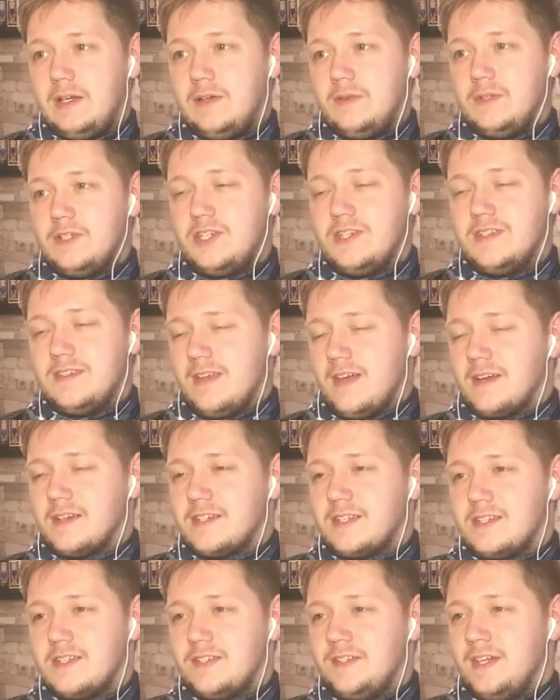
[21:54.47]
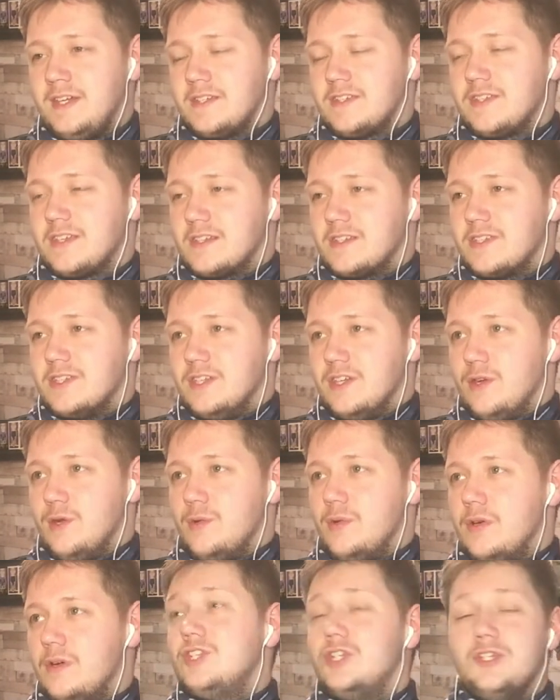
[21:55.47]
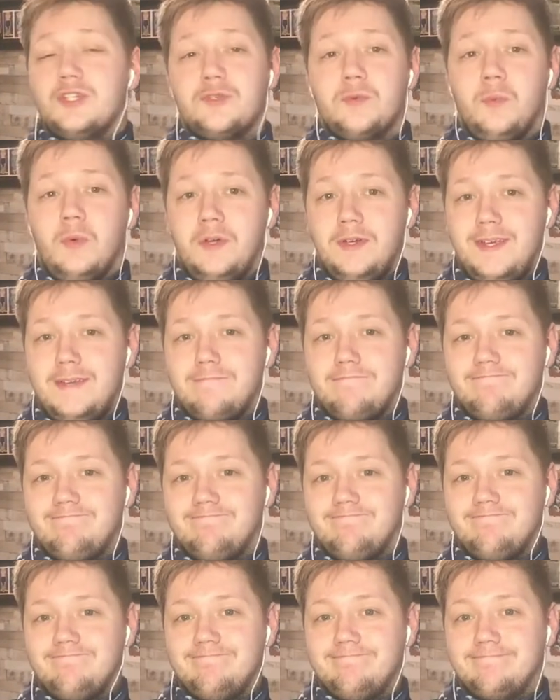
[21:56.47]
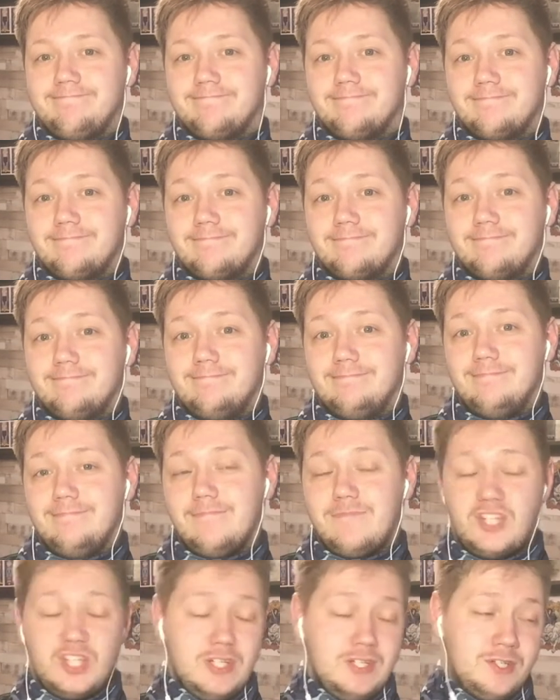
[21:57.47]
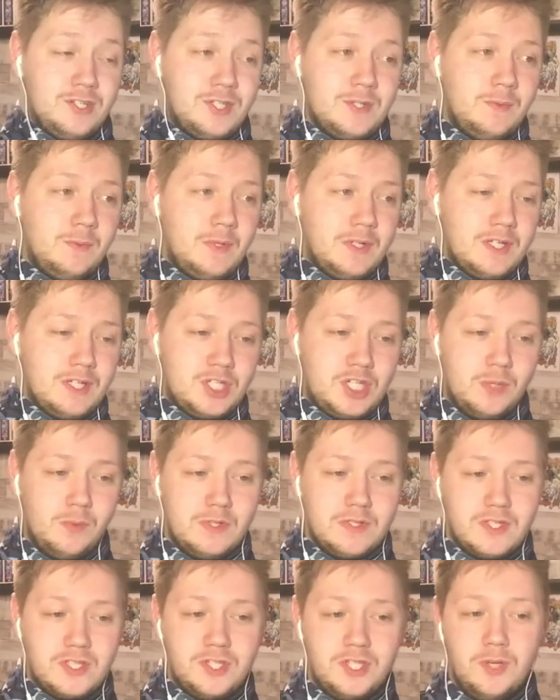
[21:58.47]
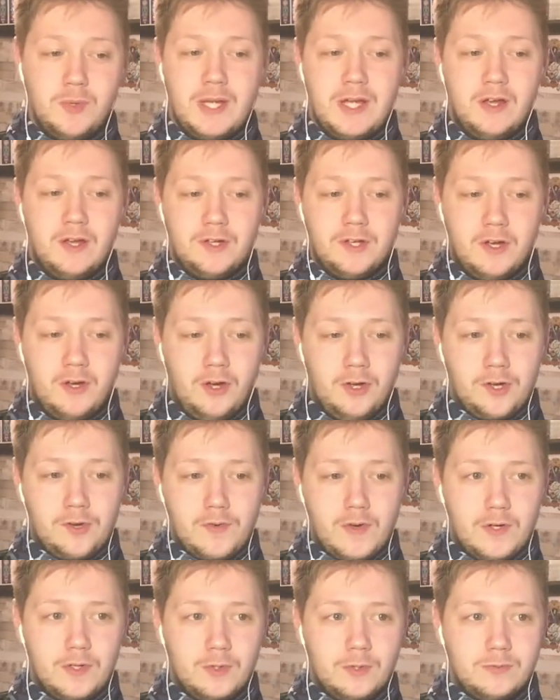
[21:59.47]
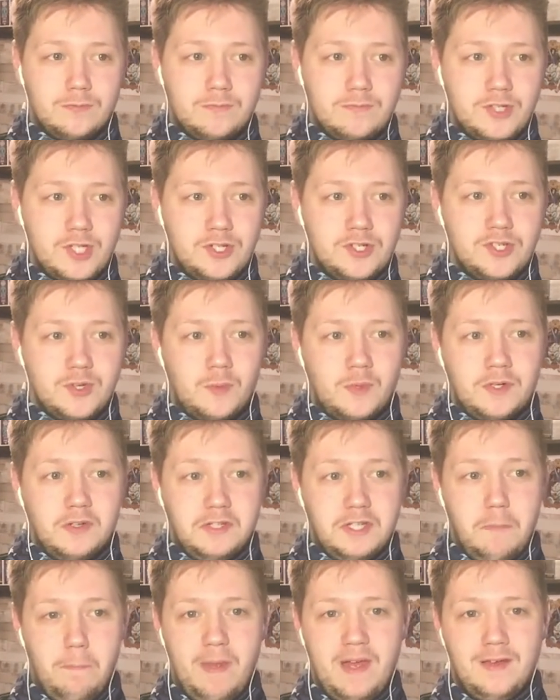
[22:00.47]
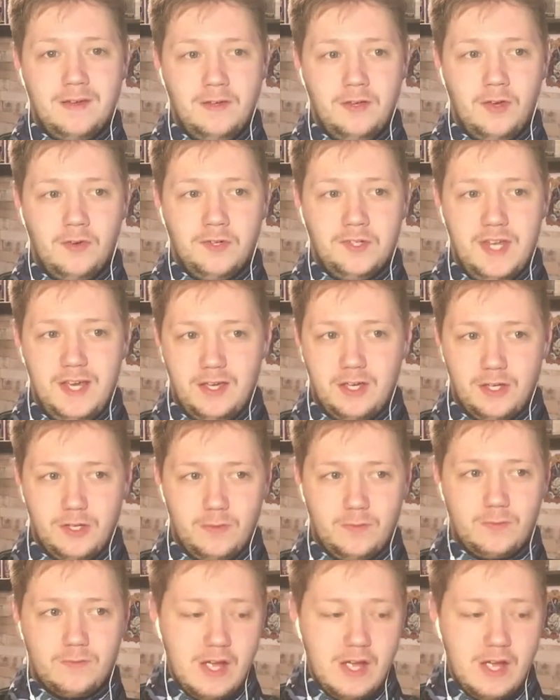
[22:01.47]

which is nice. It's a nice thing to do. She doesn't want it. She wants to do it on her own. She doesn't want to depend on Deku,